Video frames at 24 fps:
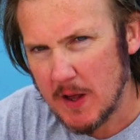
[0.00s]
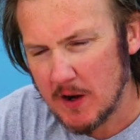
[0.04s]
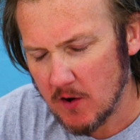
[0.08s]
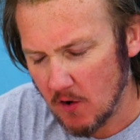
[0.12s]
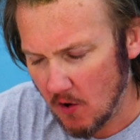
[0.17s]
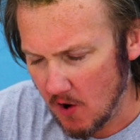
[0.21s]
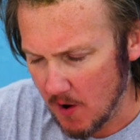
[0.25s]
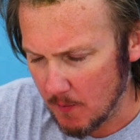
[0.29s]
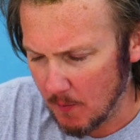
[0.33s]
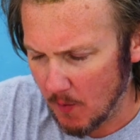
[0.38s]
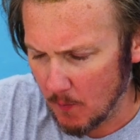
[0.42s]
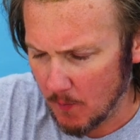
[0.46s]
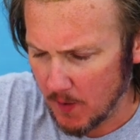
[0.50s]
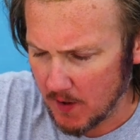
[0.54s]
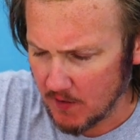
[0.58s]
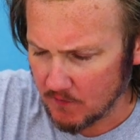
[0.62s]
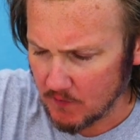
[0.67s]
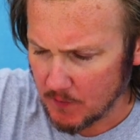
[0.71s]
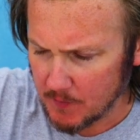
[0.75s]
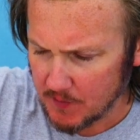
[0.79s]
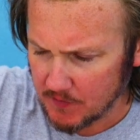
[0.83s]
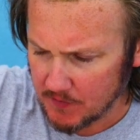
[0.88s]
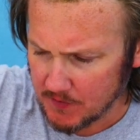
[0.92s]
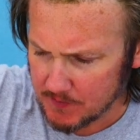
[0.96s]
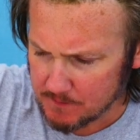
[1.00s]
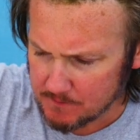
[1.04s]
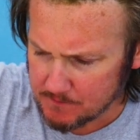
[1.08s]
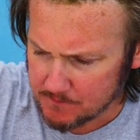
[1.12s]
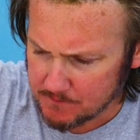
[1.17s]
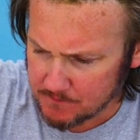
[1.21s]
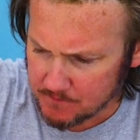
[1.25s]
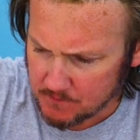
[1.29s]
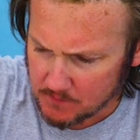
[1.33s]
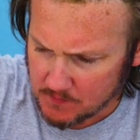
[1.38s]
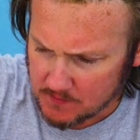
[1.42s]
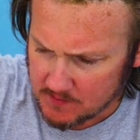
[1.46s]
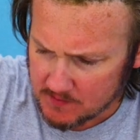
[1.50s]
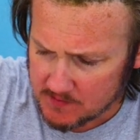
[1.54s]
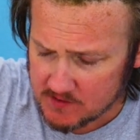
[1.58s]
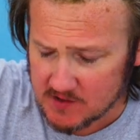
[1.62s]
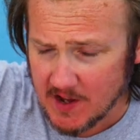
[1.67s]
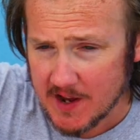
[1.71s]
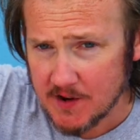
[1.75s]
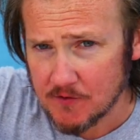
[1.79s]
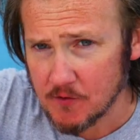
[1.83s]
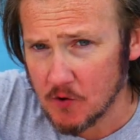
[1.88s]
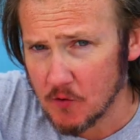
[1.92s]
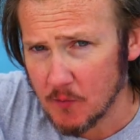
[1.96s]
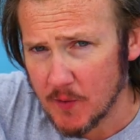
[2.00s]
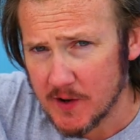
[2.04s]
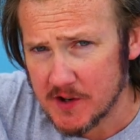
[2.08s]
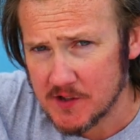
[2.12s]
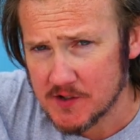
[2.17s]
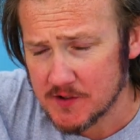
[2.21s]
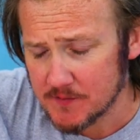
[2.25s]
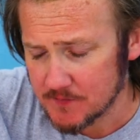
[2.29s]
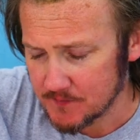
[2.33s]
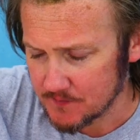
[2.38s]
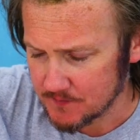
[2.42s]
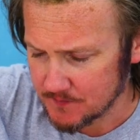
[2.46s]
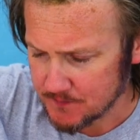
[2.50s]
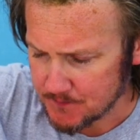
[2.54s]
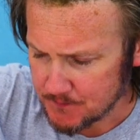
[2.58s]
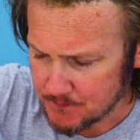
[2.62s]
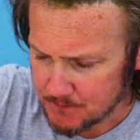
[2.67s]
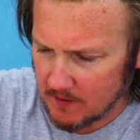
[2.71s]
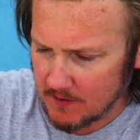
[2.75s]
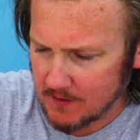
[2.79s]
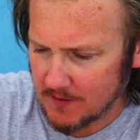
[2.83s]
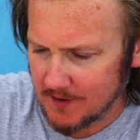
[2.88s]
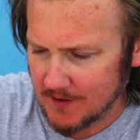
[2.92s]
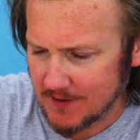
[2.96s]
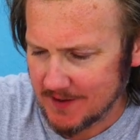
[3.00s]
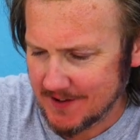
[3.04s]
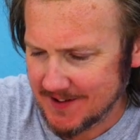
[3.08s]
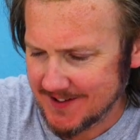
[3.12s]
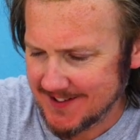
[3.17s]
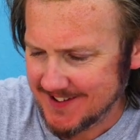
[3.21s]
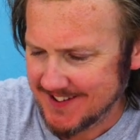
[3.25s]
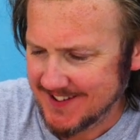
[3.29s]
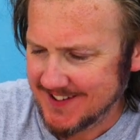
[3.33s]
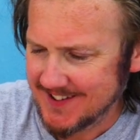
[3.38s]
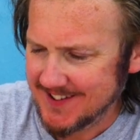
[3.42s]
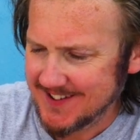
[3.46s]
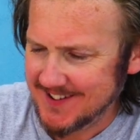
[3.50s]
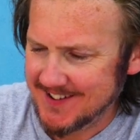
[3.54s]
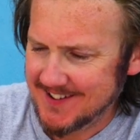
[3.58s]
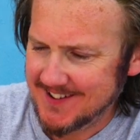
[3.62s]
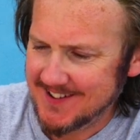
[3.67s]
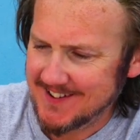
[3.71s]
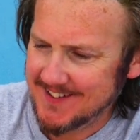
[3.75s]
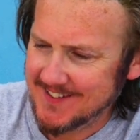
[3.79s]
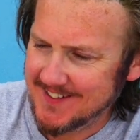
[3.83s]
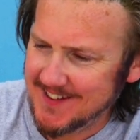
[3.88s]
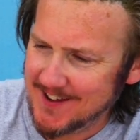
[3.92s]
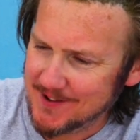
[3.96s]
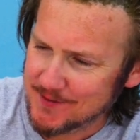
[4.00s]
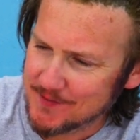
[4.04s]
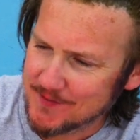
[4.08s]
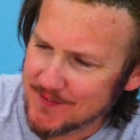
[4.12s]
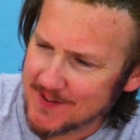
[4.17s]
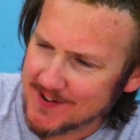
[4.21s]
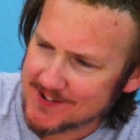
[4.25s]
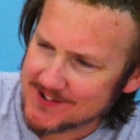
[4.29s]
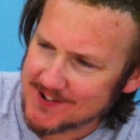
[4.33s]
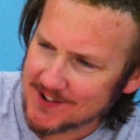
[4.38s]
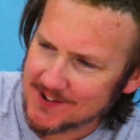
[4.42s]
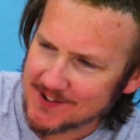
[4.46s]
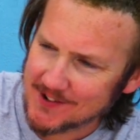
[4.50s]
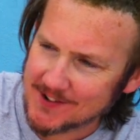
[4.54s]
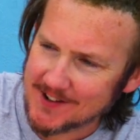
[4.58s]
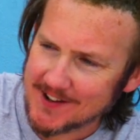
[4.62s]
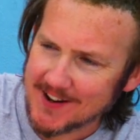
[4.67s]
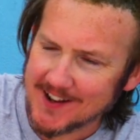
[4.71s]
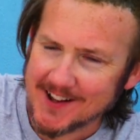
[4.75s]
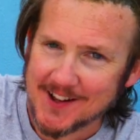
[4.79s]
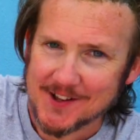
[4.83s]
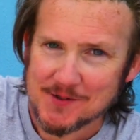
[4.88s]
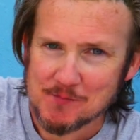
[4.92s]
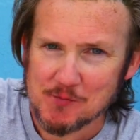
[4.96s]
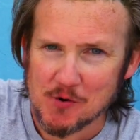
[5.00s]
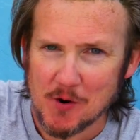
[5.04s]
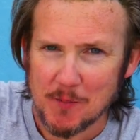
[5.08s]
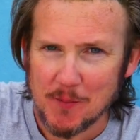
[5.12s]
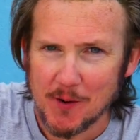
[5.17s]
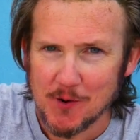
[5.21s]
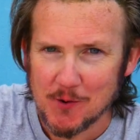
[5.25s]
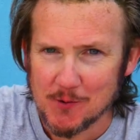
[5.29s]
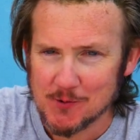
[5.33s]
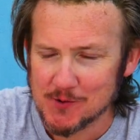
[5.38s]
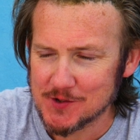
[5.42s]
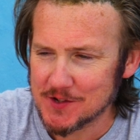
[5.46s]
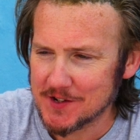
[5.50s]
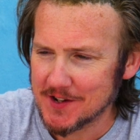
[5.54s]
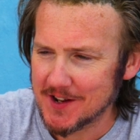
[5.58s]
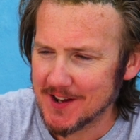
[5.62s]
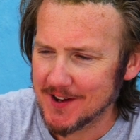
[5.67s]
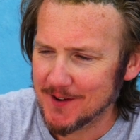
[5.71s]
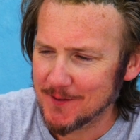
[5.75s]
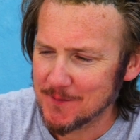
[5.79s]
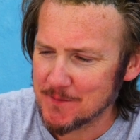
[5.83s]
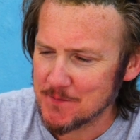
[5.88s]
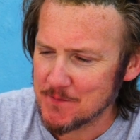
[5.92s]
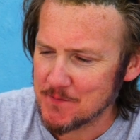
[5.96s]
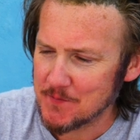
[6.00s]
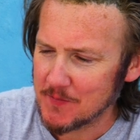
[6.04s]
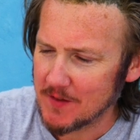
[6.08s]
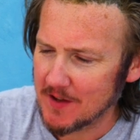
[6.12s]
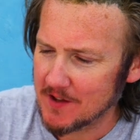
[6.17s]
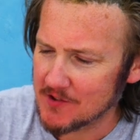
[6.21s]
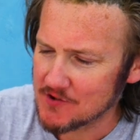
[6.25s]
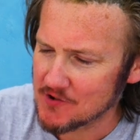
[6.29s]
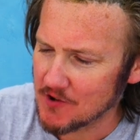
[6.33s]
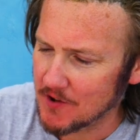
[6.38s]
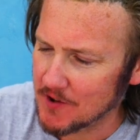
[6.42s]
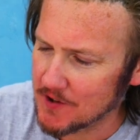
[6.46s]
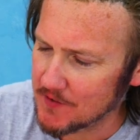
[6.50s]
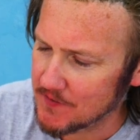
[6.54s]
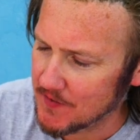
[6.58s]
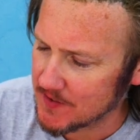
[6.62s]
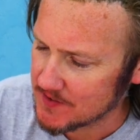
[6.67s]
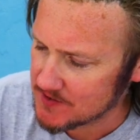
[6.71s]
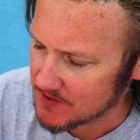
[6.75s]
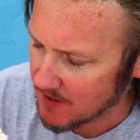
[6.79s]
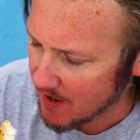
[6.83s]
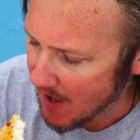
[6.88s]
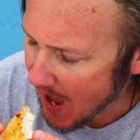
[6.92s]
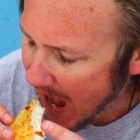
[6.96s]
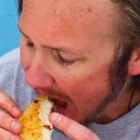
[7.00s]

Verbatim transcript: of lime on one of them, I think. It's there for a reason. Oh, that feta, look at that, that's proper oozing out. Let's try the feta.